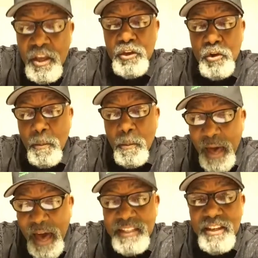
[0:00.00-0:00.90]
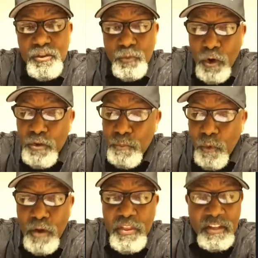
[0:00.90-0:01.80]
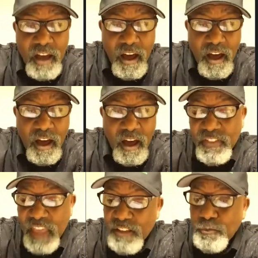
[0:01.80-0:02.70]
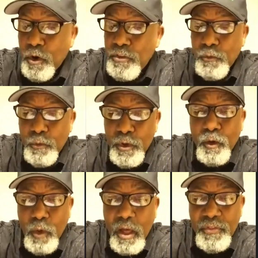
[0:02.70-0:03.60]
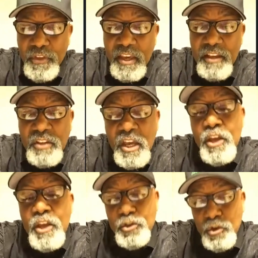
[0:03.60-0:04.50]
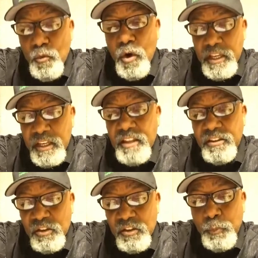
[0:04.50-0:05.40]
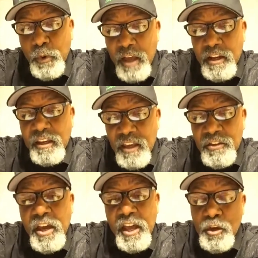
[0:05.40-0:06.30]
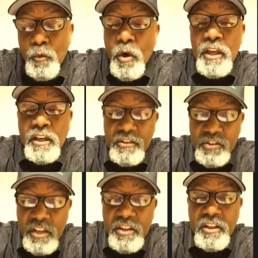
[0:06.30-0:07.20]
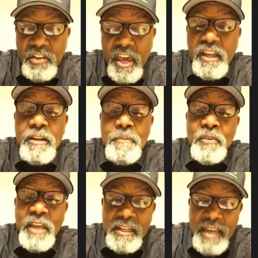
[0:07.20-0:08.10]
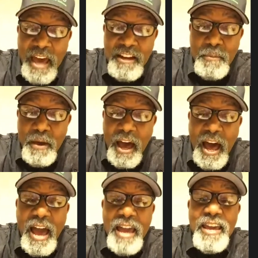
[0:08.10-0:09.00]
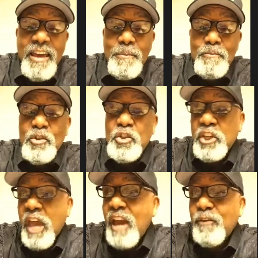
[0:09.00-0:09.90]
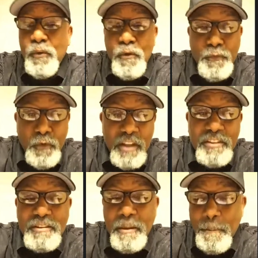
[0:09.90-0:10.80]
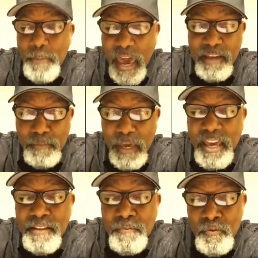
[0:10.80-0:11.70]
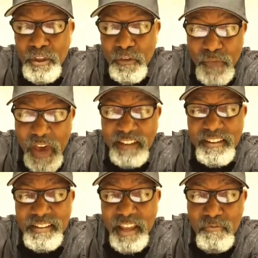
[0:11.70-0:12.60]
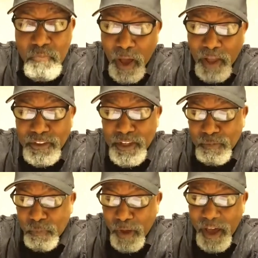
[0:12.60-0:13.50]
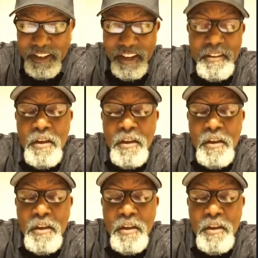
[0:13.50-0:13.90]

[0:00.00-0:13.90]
your body is worth more than all that. That's where the real wealth is. You want to get this product in you and you want to continue to take it. And Adam, I am jacked from front to back, man. The fact that they brought this product,